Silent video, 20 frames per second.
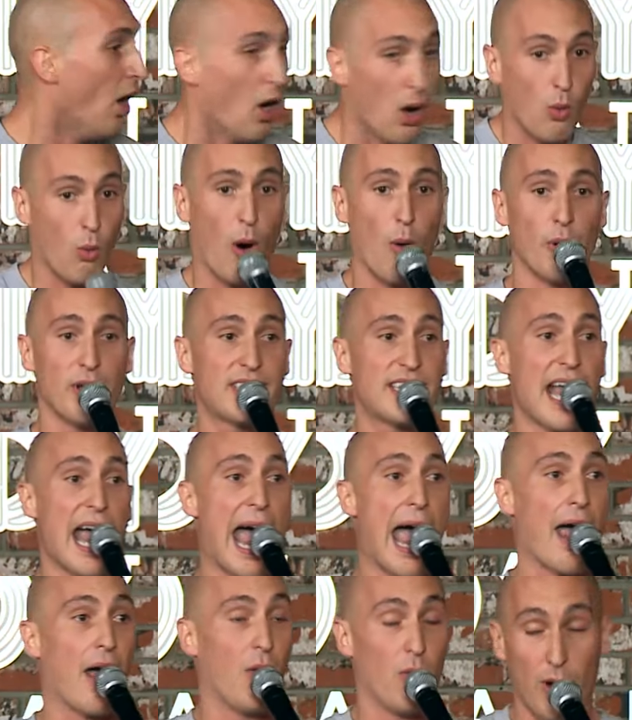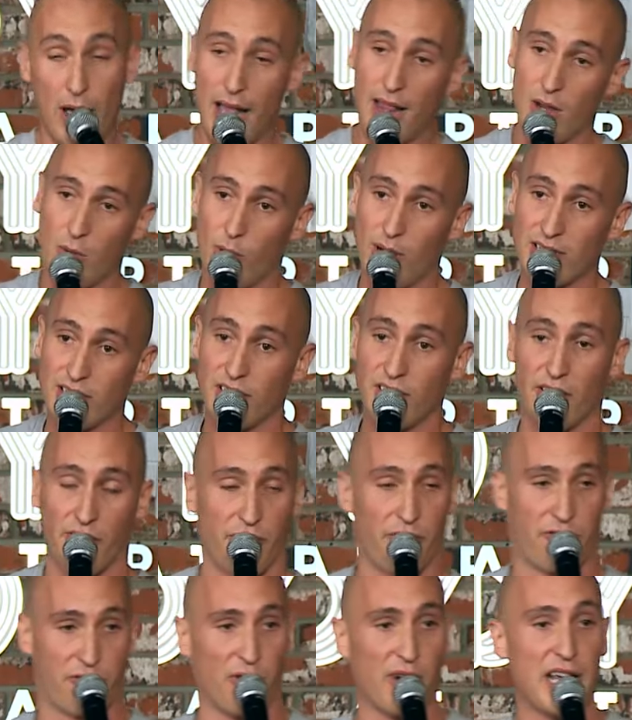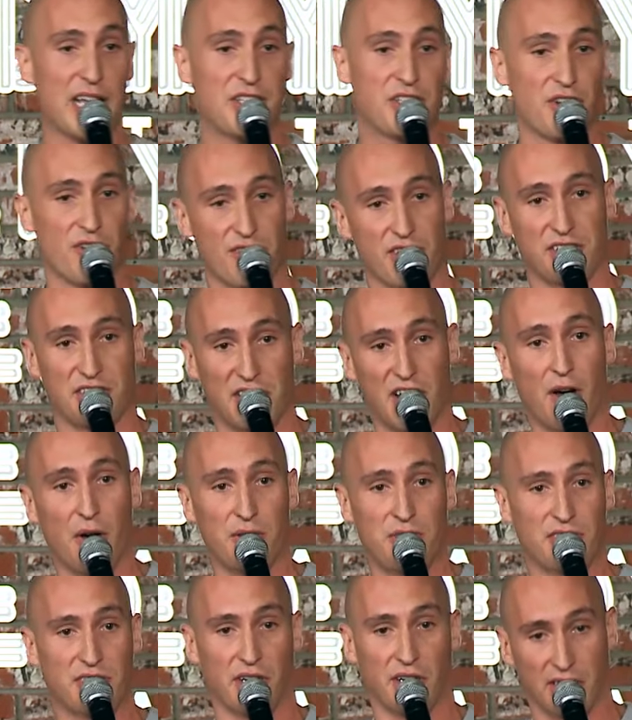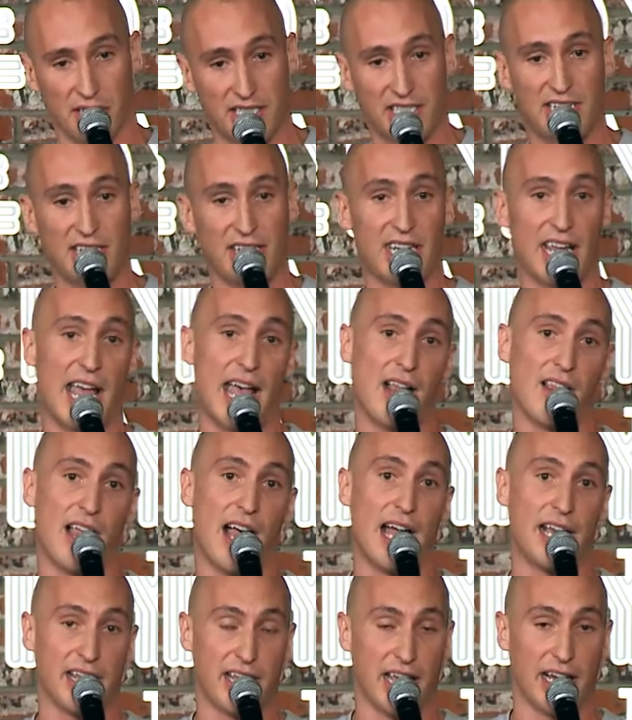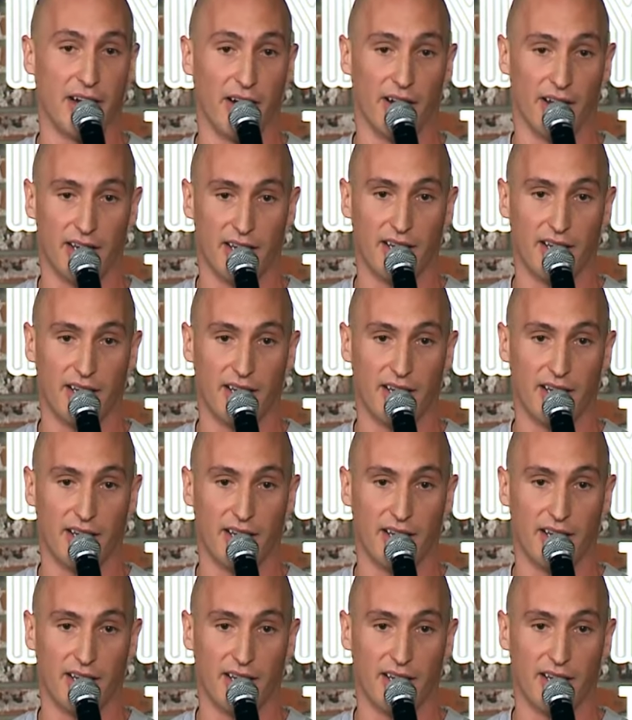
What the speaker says: What was that? Well, it wasn't the fridge or the toaster. Let's get the hell out of here.